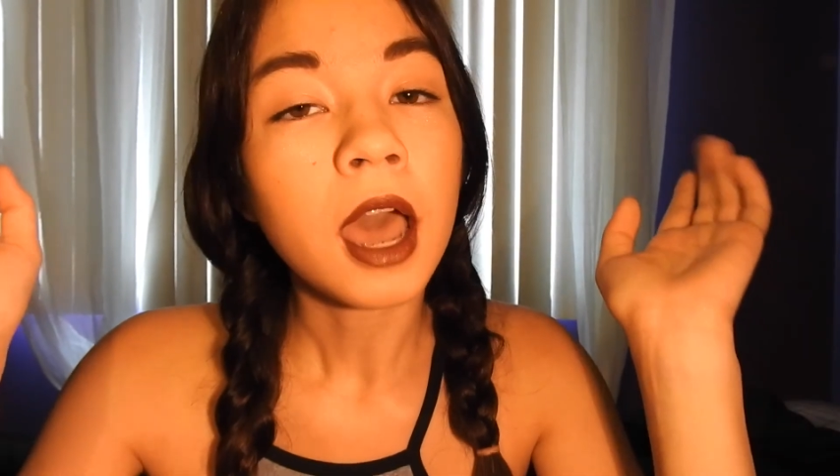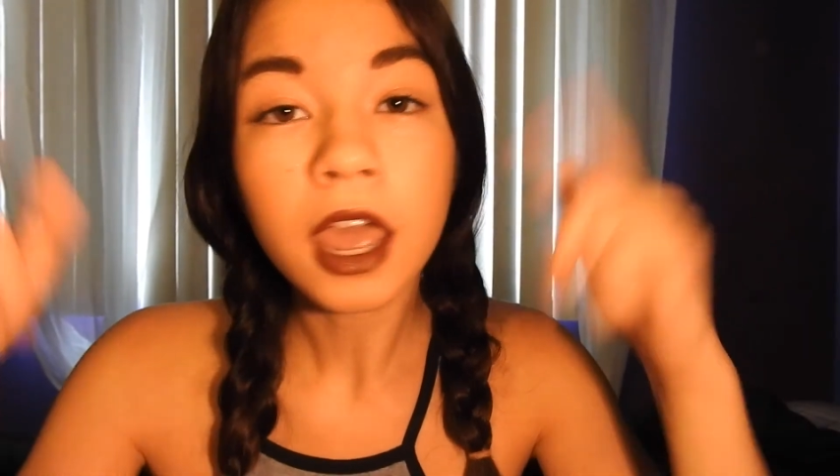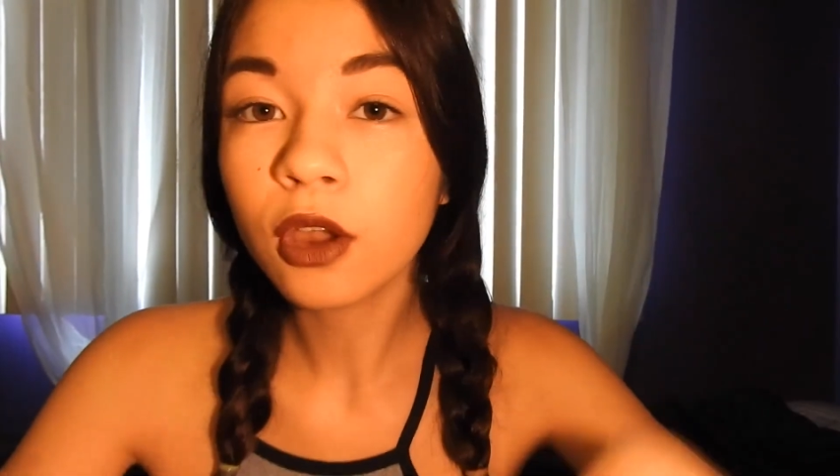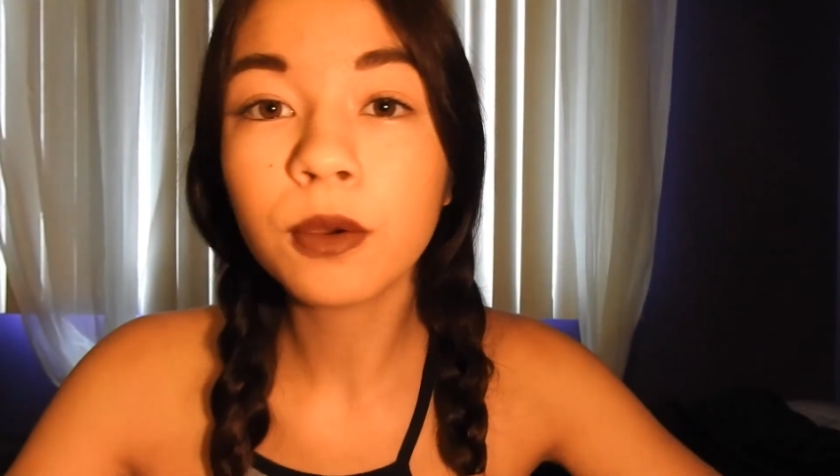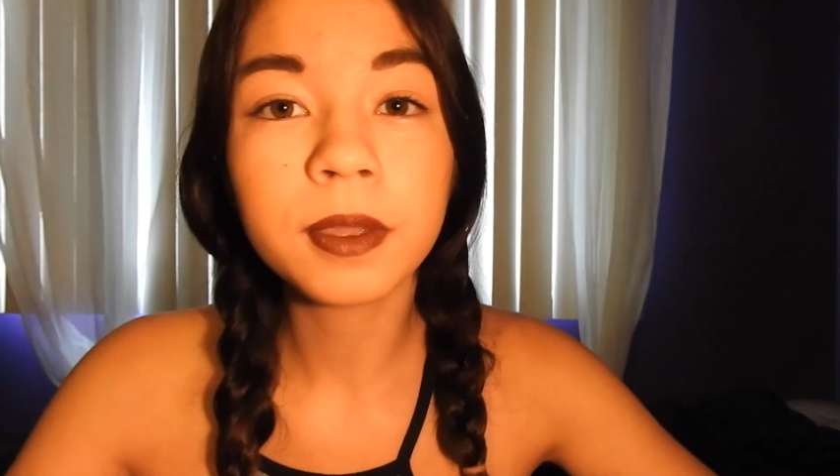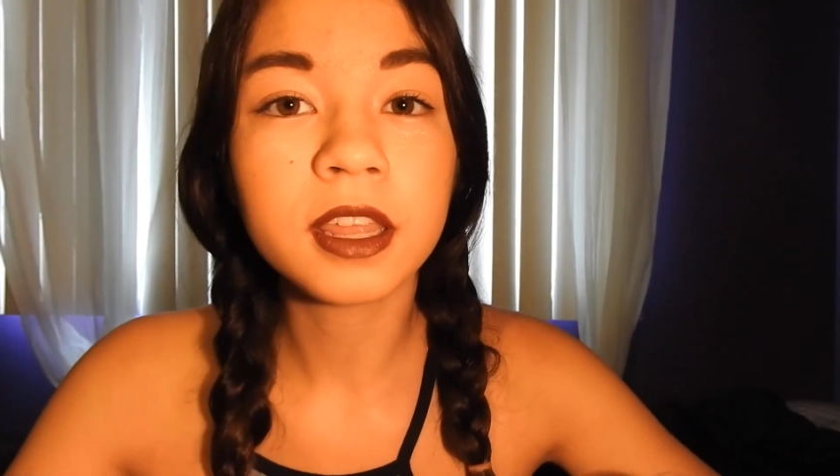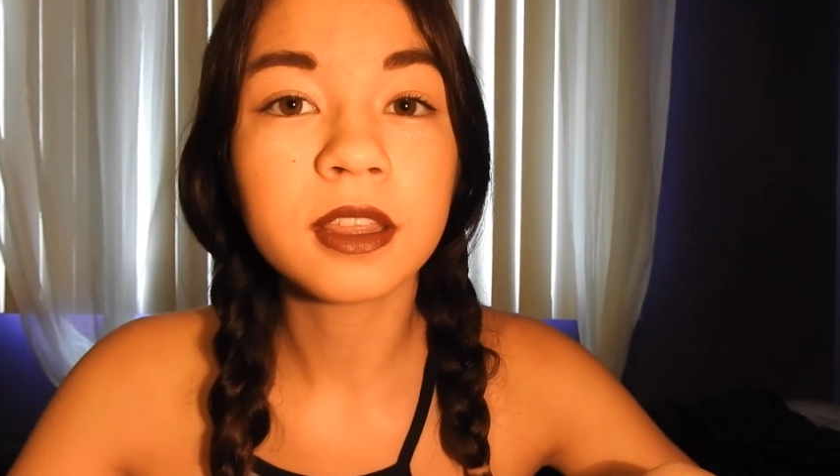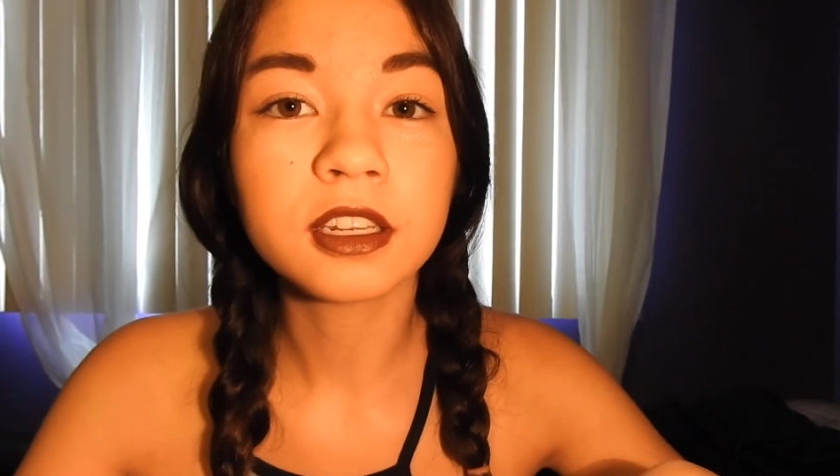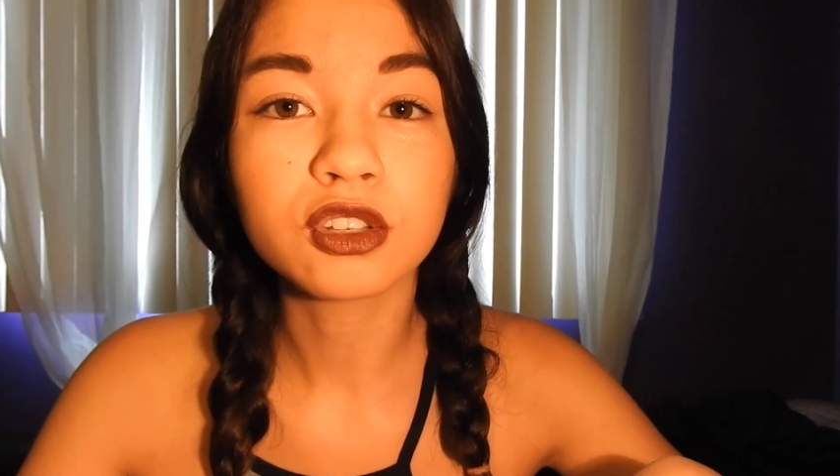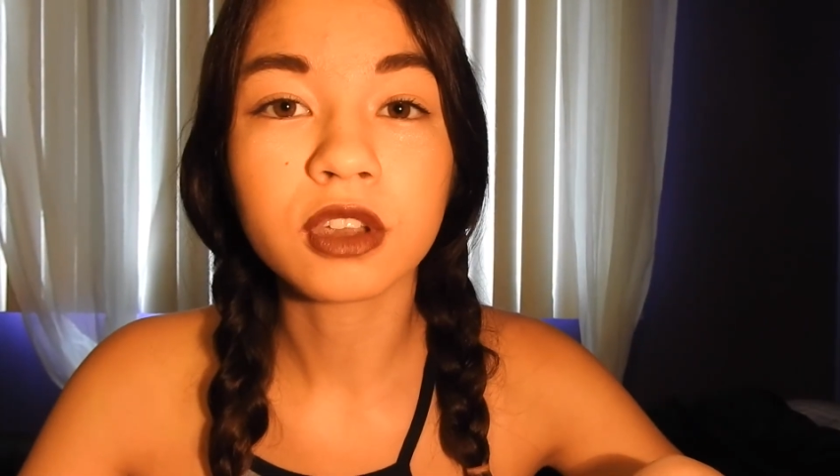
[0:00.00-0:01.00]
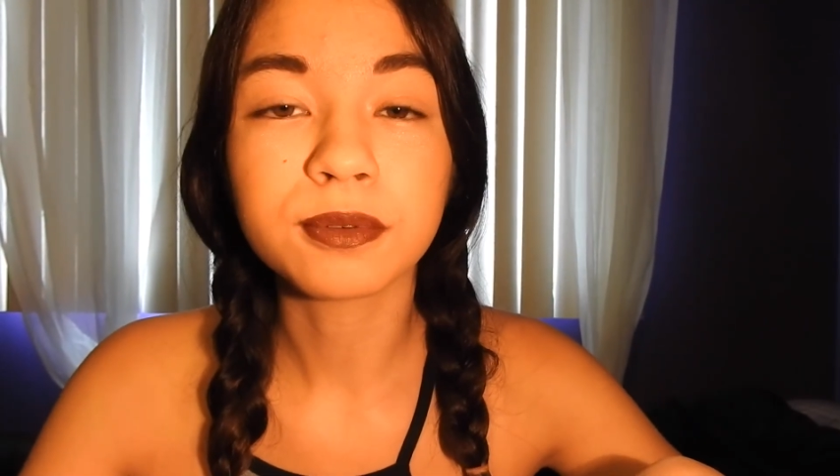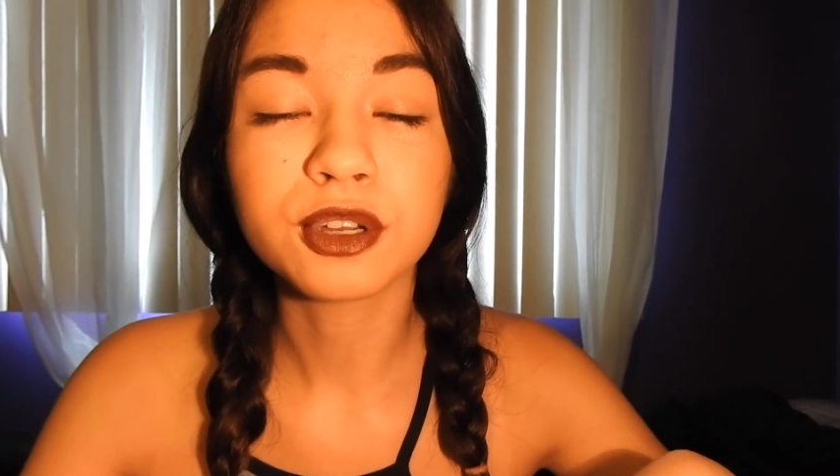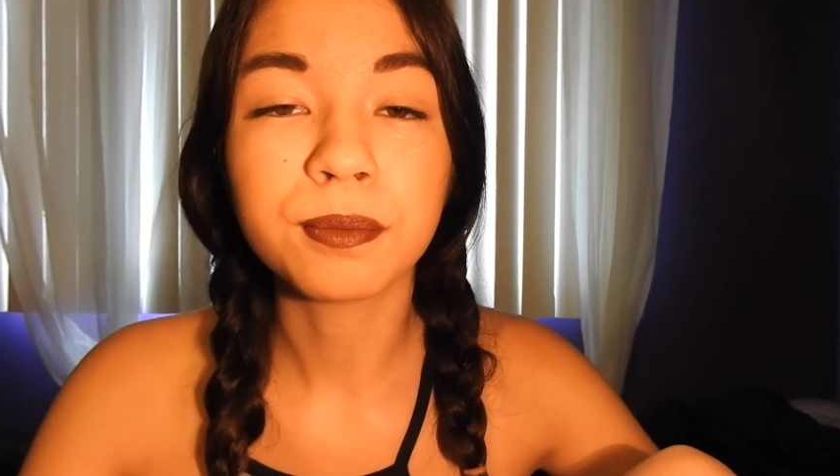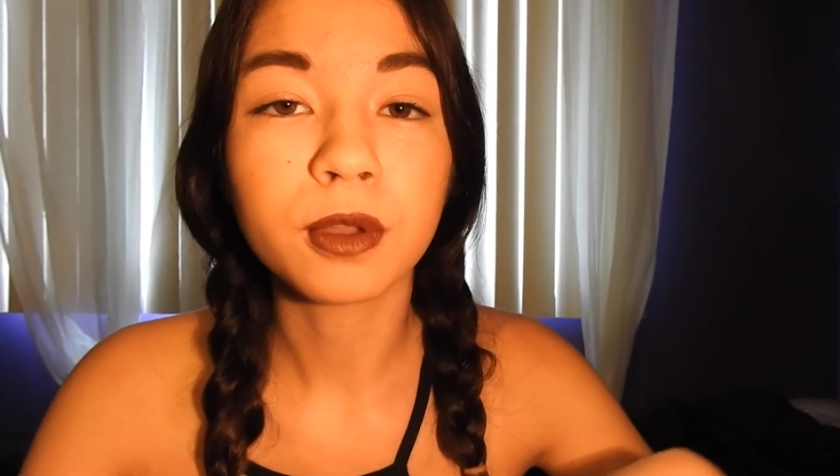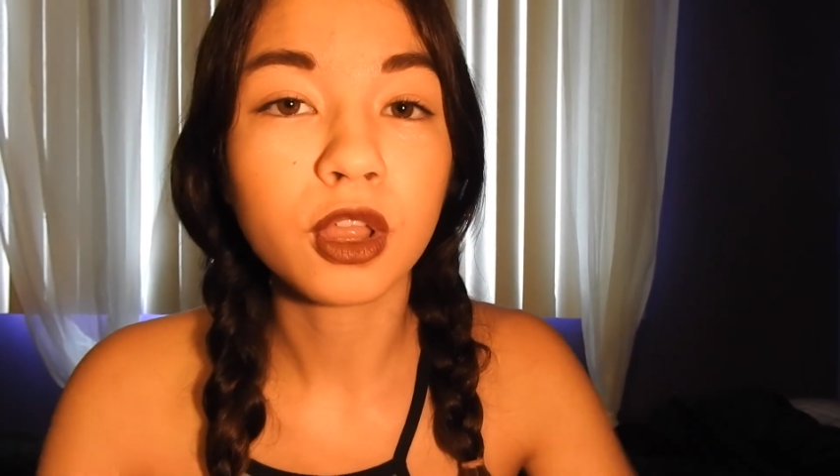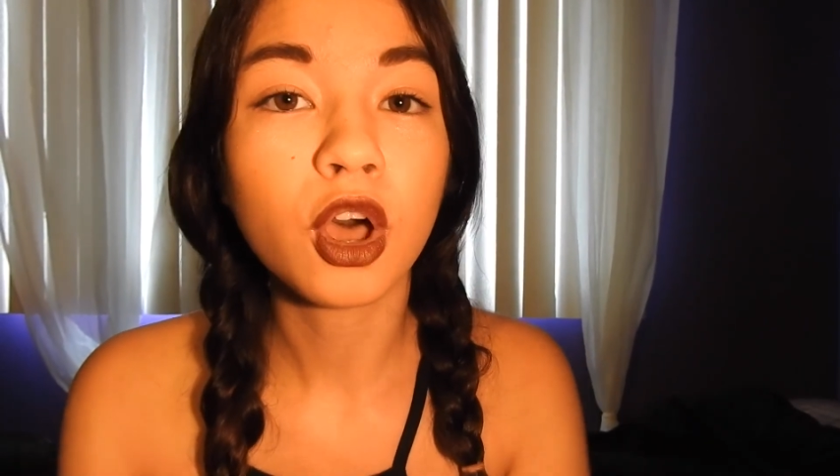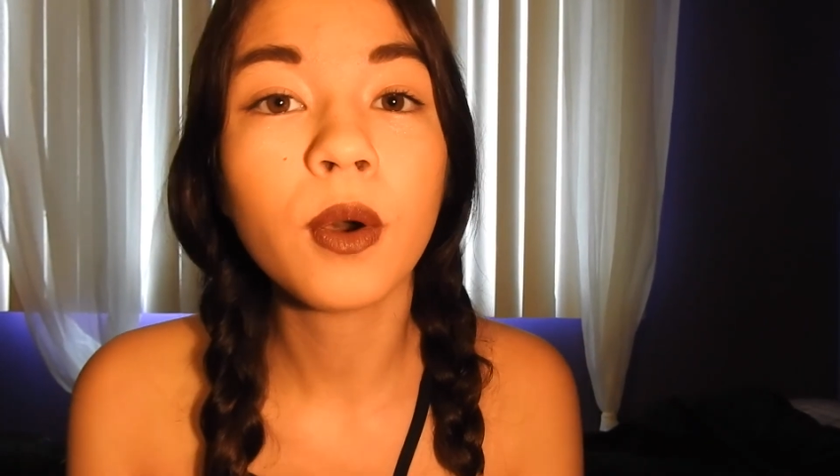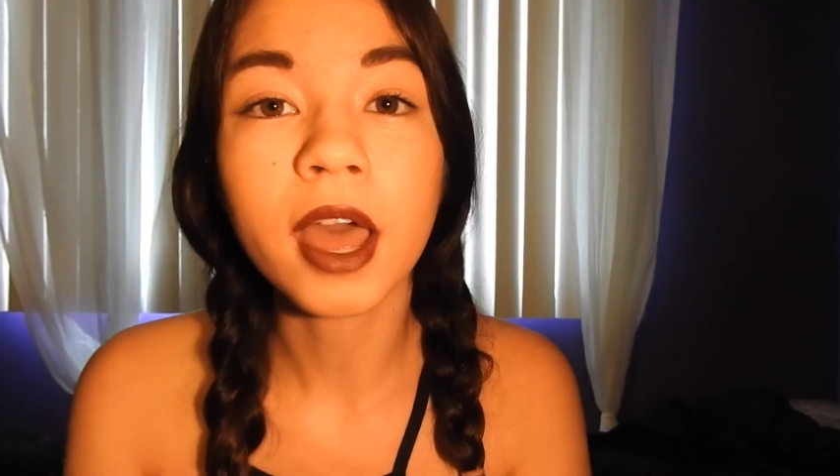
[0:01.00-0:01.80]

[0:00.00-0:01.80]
it'll be in the description below,